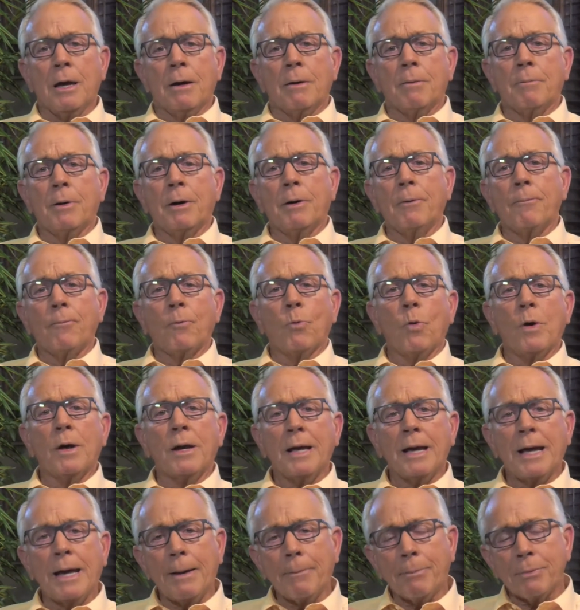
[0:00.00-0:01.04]
But what
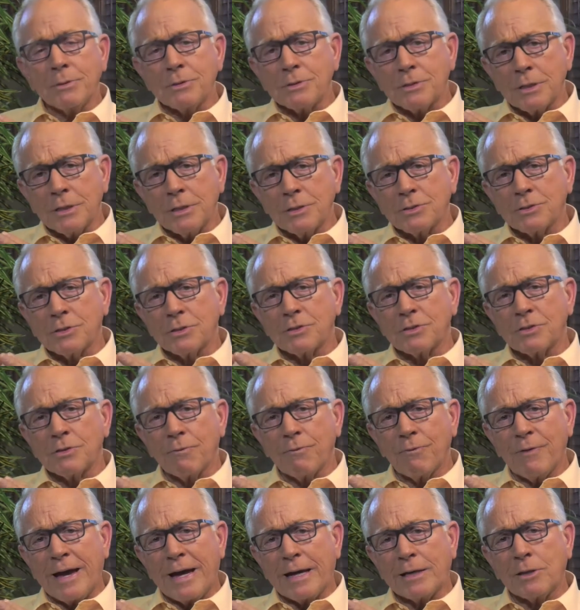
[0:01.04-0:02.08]
happens is the
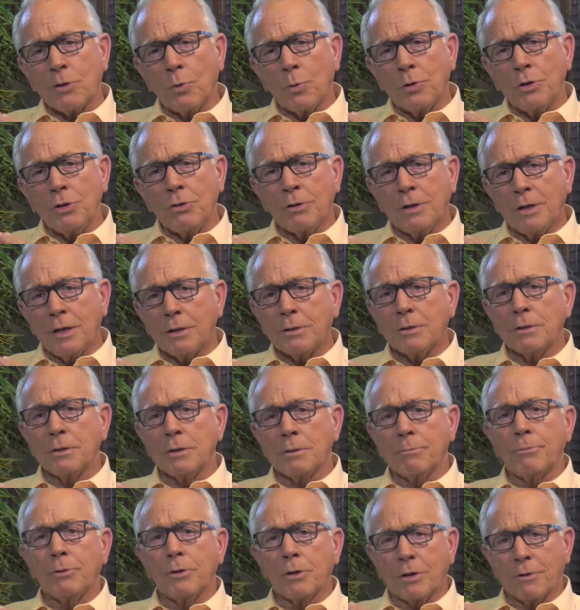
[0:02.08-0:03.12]
fact that when you get to
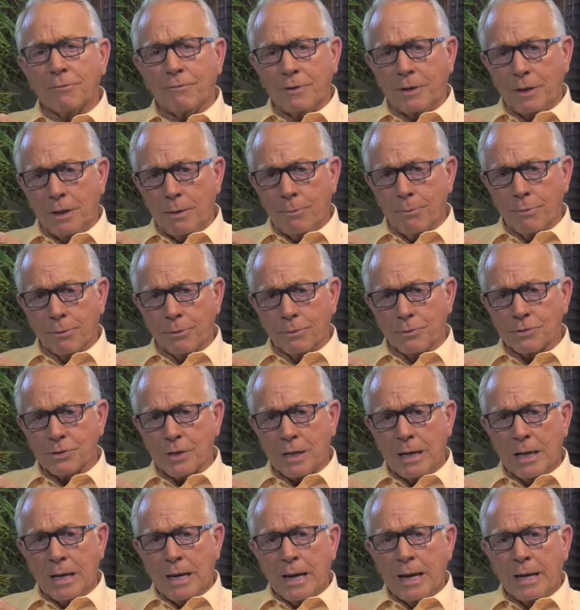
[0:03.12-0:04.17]
the book of Hebrews,
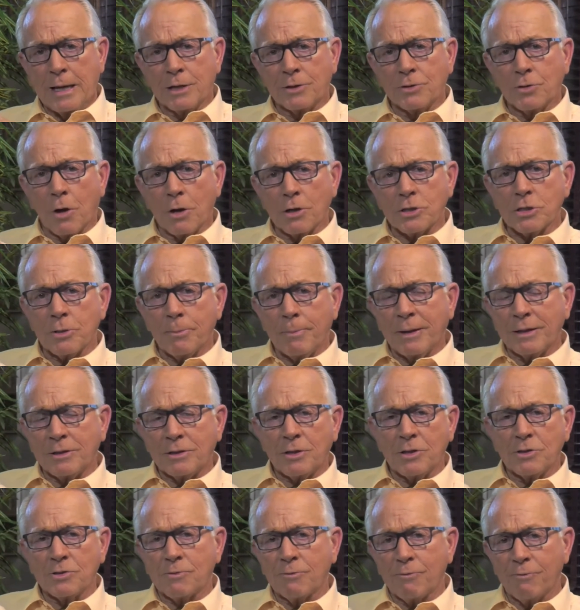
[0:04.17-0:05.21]
and it talks about
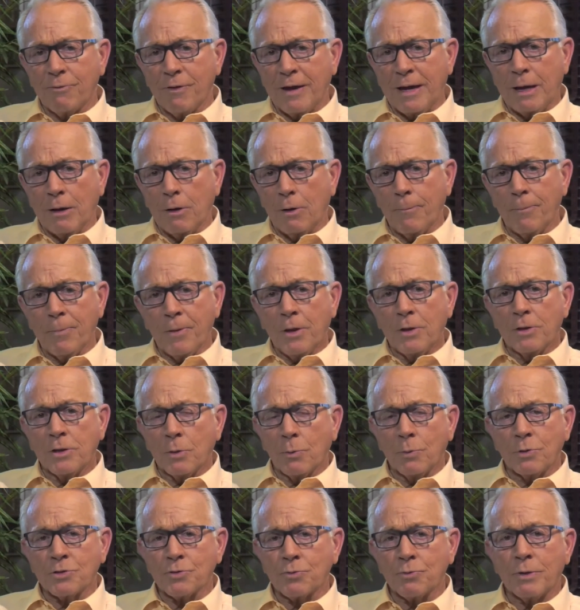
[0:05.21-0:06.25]
this veil that
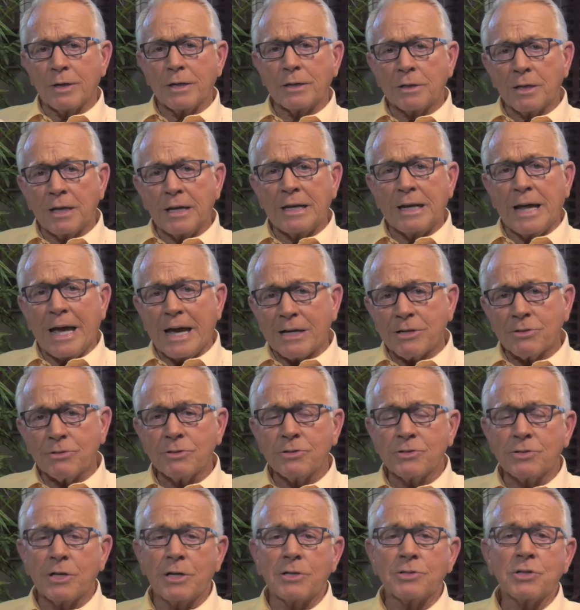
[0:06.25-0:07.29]
was rent, it actually
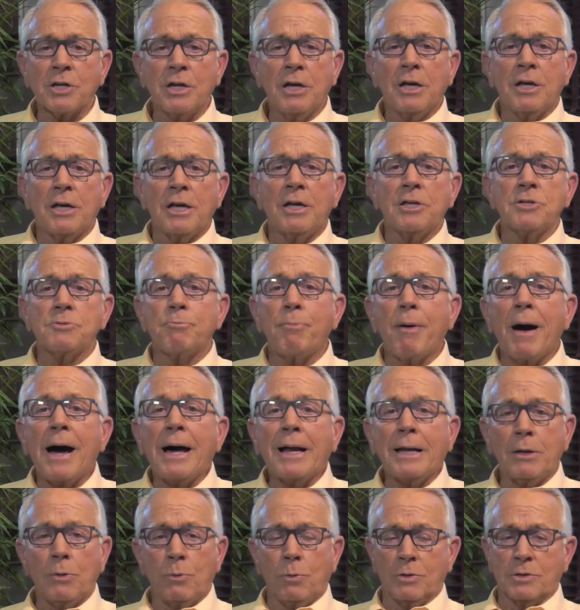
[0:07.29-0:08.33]
says his
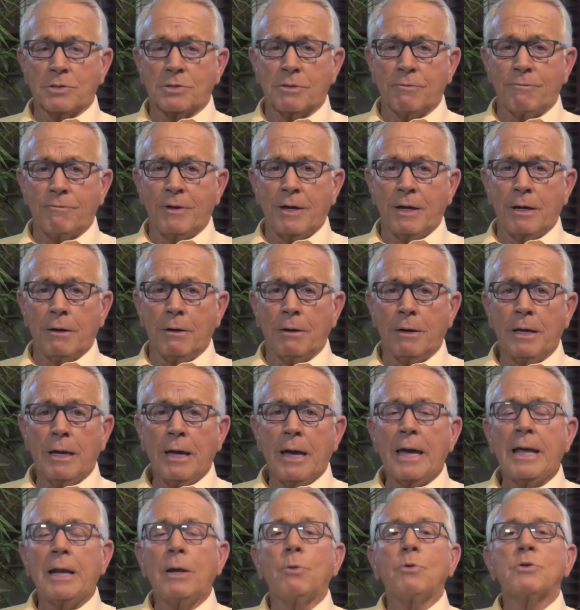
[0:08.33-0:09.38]
body was the veil.
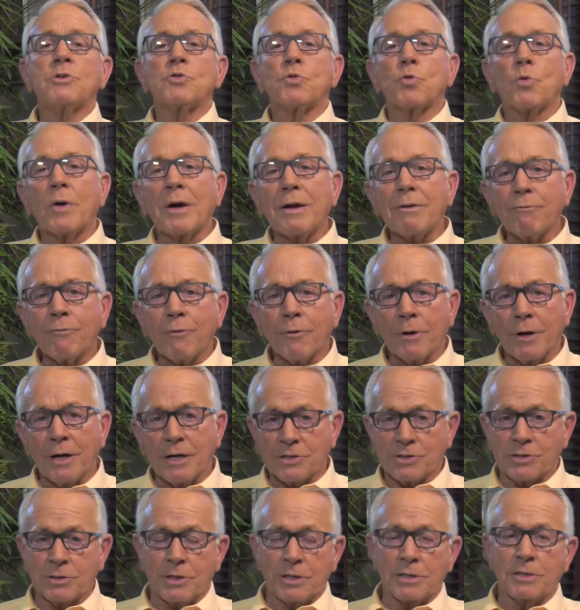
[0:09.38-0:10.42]
And it was rent for
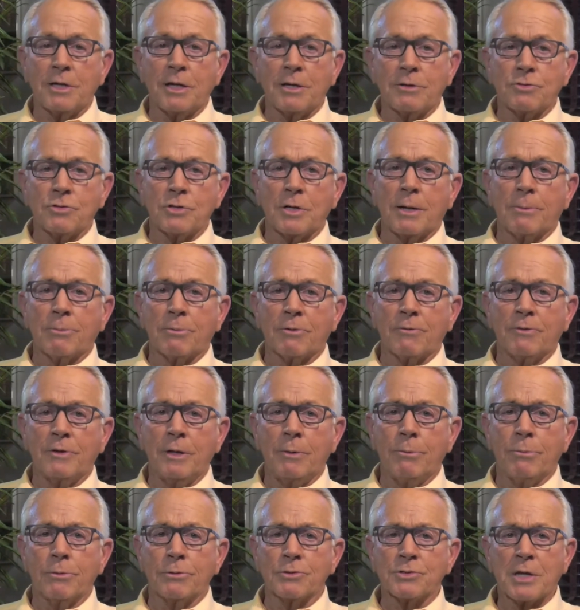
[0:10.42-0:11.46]
us in the 10th chapter of
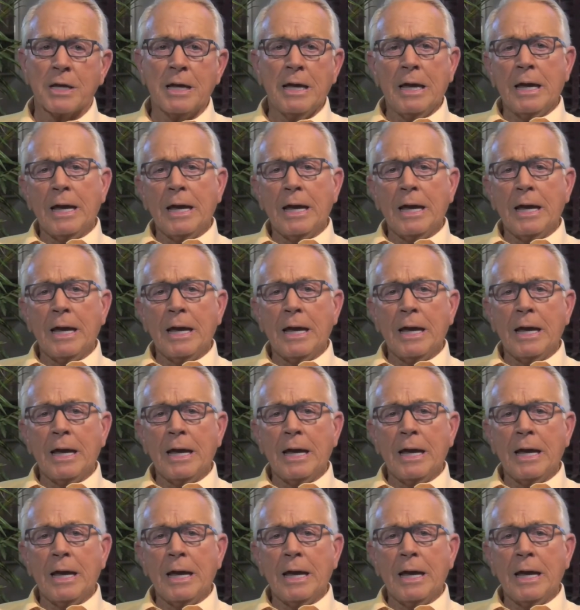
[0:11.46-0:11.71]
Hebrews.